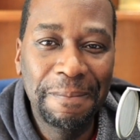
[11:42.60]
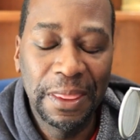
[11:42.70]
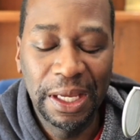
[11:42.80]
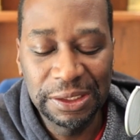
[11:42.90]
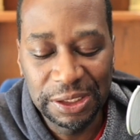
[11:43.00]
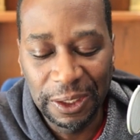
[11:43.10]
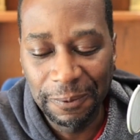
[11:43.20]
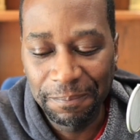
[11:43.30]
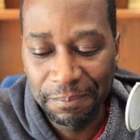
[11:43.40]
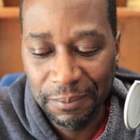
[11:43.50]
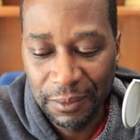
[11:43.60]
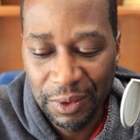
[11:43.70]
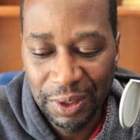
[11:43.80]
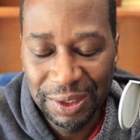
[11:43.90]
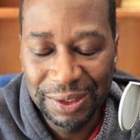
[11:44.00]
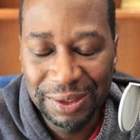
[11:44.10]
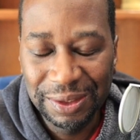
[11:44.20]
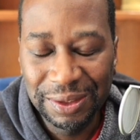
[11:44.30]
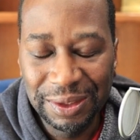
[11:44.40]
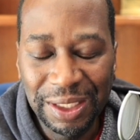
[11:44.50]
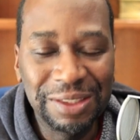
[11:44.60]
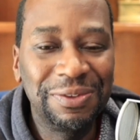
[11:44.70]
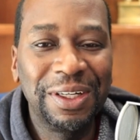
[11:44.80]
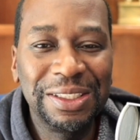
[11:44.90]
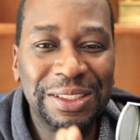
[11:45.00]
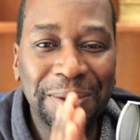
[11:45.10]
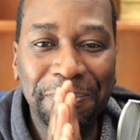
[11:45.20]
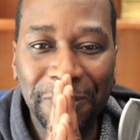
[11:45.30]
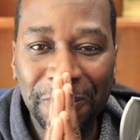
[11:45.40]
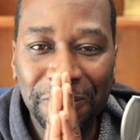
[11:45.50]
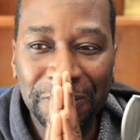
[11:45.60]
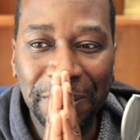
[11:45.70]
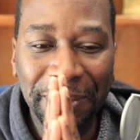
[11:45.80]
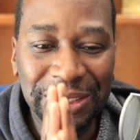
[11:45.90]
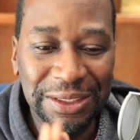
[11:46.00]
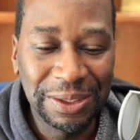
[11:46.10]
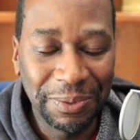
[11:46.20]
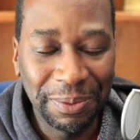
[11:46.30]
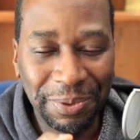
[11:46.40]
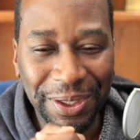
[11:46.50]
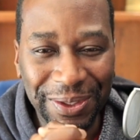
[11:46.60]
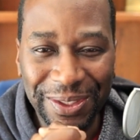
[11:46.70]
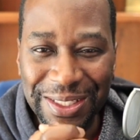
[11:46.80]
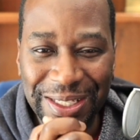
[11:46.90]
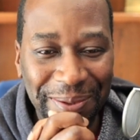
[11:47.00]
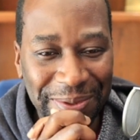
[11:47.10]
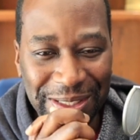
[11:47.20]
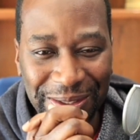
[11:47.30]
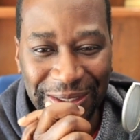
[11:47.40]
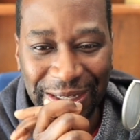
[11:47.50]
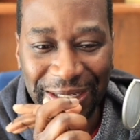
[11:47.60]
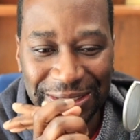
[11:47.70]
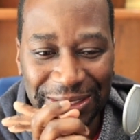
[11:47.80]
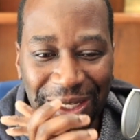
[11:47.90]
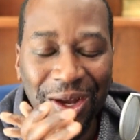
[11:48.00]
And so it's very simple. The message I want to bring you in this episode, guys.